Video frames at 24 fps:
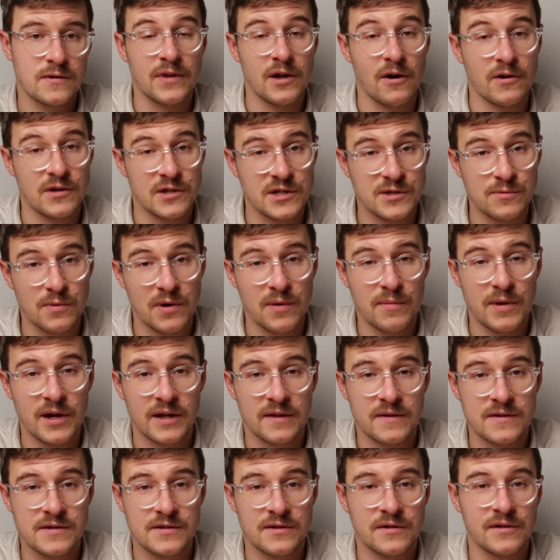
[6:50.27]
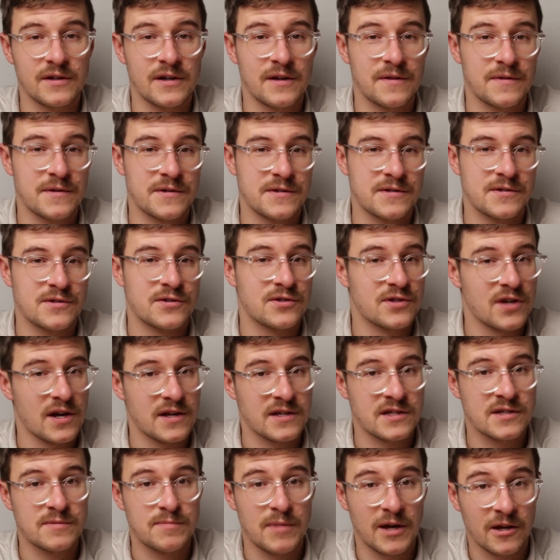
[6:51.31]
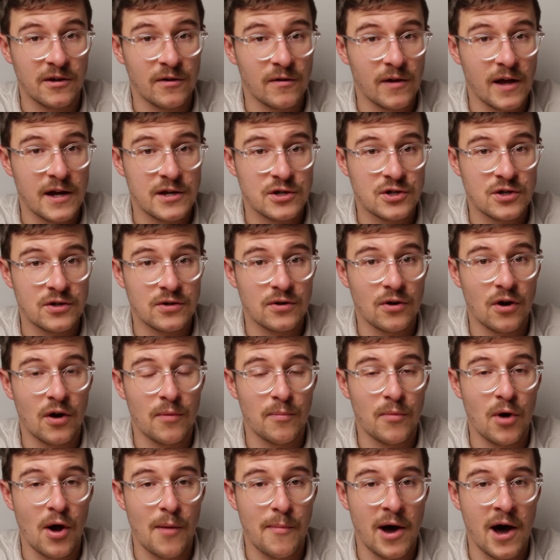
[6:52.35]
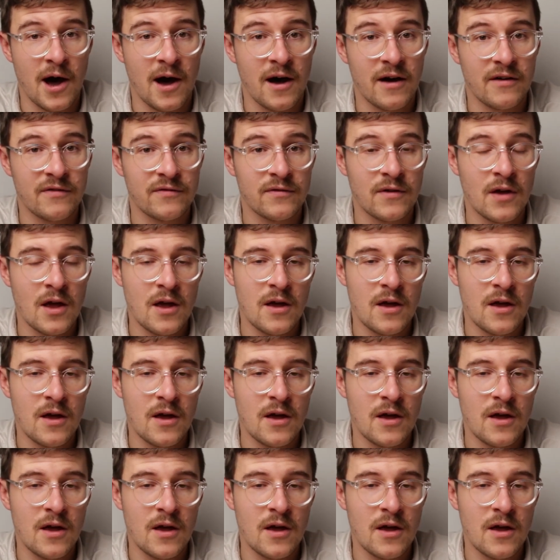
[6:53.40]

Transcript: Now, I just want to make this clear, this is just speculation on my behalf,